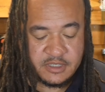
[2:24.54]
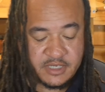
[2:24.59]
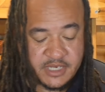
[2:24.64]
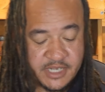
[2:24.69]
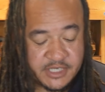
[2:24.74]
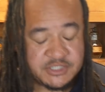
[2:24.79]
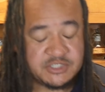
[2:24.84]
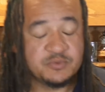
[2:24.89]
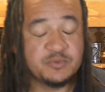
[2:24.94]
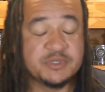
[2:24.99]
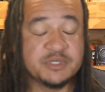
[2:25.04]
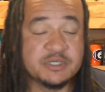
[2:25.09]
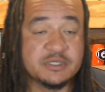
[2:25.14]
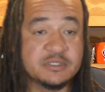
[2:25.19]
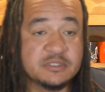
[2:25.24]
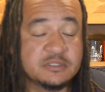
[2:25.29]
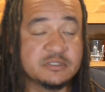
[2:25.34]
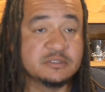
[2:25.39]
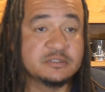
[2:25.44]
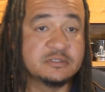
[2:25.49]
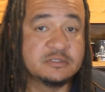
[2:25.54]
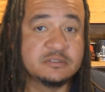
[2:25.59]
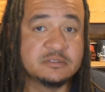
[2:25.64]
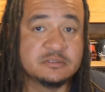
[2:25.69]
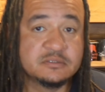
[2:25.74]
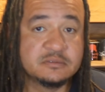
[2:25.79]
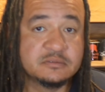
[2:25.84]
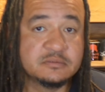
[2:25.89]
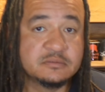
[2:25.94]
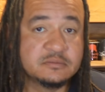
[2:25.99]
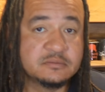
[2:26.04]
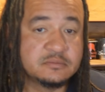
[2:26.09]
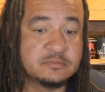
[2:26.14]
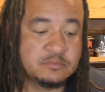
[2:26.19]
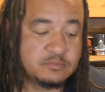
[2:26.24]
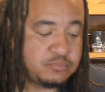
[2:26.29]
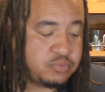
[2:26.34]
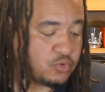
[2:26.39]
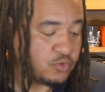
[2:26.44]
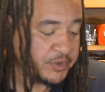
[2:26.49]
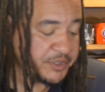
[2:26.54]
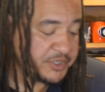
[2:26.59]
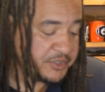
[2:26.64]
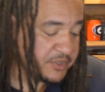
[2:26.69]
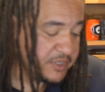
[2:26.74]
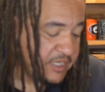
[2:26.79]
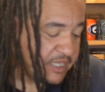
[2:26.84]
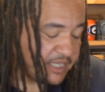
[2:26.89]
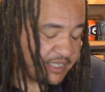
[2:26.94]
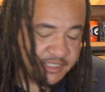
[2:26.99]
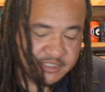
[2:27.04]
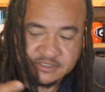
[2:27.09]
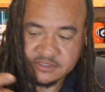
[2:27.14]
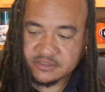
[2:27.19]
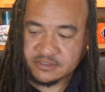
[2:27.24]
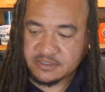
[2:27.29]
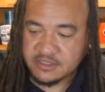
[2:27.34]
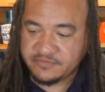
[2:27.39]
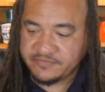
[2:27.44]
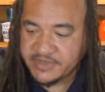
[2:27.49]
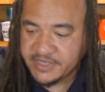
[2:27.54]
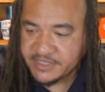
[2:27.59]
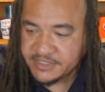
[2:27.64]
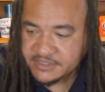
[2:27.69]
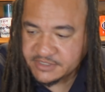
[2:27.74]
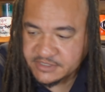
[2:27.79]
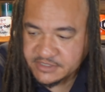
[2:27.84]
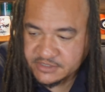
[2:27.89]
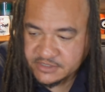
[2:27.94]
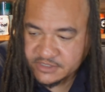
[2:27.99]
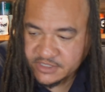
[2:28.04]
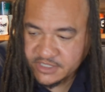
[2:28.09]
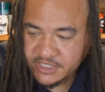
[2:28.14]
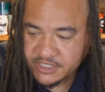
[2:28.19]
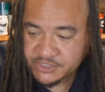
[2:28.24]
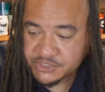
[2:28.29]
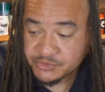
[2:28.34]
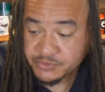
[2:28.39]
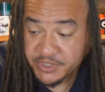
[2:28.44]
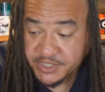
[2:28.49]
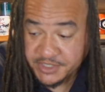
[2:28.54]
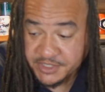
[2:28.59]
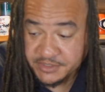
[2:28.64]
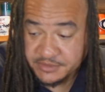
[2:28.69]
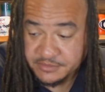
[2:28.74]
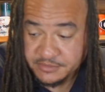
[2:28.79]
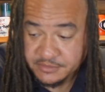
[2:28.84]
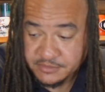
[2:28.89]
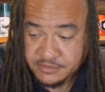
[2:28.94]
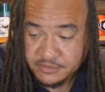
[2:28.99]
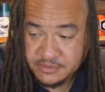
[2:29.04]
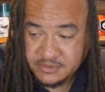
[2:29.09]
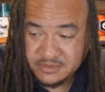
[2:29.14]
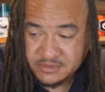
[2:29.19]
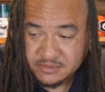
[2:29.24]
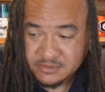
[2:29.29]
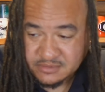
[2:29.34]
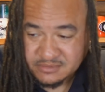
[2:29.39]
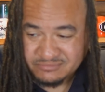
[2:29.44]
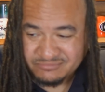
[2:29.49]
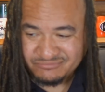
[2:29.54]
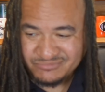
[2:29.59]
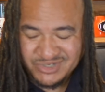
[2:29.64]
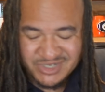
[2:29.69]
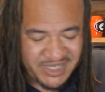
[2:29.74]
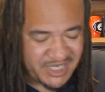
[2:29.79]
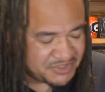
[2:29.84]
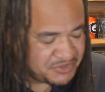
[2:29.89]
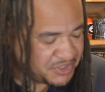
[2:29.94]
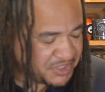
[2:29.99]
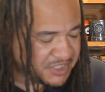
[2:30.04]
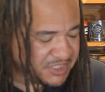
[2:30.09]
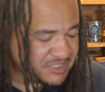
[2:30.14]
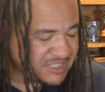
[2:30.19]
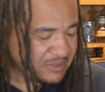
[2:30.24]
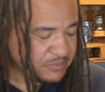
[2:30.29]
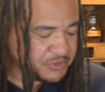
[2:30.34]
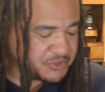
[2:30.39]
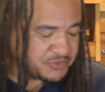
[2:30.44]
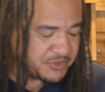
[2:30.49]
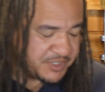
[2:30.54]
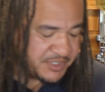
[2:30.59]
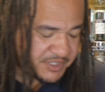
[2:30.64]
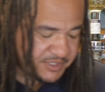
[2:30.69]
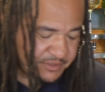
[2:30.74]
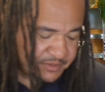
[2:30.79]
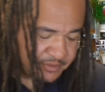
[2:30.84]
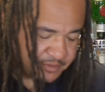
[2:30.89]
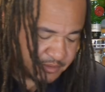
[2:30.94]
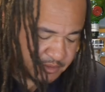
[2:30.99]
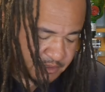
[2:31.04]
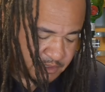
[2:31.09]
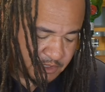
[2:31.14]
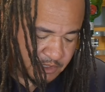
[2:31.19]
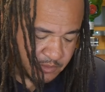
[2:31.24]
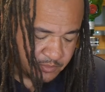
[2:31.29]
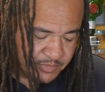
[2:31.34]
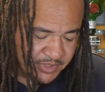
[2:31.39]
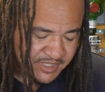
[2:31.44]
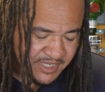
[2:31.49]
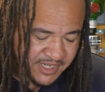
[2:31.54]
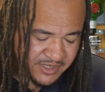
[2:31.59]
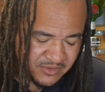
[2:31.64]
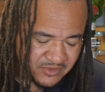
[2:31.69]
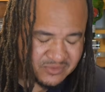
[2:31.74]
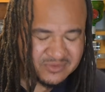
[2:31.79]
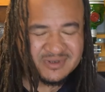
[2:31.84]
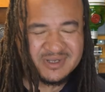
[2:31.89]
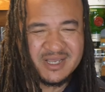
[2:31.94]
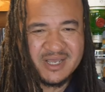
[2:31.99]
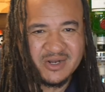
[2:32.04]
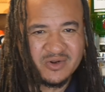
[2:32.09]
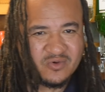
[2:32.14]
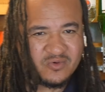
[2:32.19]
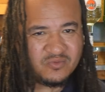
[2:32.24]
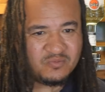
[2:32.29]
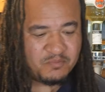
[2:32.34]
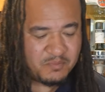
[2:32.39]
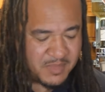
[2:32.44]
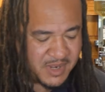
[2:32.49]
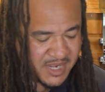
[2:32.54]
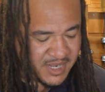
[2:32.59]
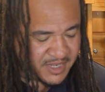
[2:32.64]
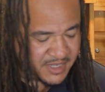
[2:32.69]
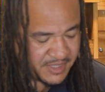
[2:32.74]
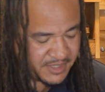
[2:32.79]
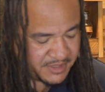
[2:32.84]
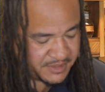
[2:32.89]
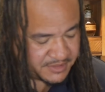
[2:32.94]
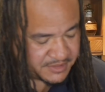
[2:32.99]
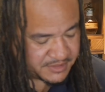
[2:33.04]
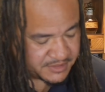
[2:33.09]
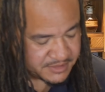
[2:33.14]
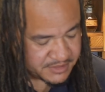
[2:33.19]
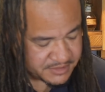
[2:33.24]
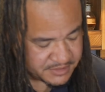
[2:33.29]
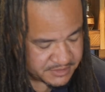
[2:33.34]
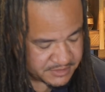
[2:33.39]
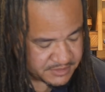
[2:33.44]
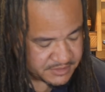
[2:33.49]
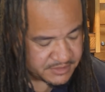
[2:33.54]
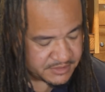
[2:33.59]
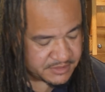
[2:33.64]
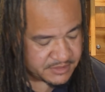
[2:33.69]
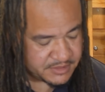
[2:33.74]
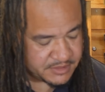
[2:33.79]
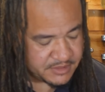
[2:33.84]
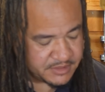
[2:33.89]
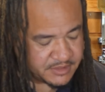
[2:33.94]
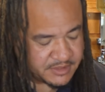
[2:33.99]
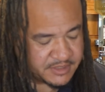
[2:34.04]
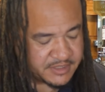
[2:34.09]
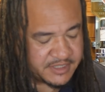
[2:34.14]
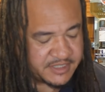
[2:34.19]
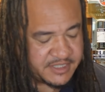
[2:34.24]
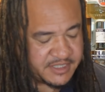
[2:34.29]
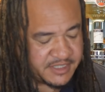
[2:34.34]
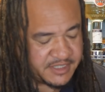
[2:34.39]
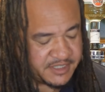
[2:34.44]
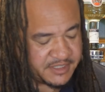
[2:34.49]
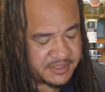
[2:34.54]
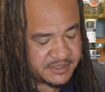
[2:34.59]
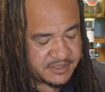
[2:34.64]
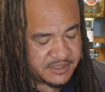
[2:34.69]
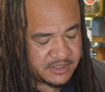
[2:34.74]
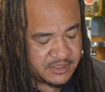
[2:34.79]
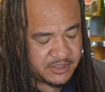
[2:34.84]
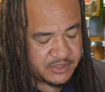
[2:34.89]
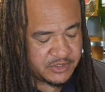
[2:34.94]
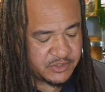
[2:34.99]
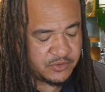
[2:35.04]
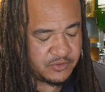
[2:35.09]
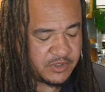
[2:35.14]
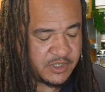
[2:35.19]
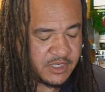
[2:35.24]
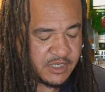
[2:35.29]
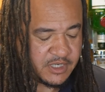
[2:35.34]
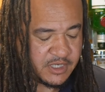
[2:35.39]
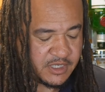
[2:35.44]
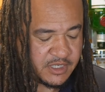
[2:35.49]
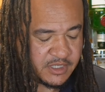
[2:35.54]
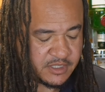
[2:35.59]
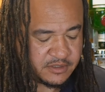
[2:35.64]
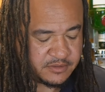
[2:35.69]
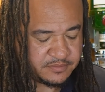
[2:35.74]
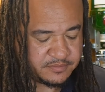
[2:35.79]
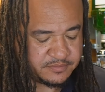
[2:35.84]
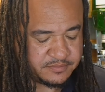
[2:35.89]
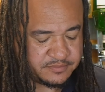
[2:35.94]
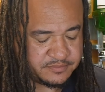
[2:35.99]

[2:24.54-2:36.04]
Next, you want to pour it in your glass of ice and strain it. I guess you could double strain it, but I don't mind getting the little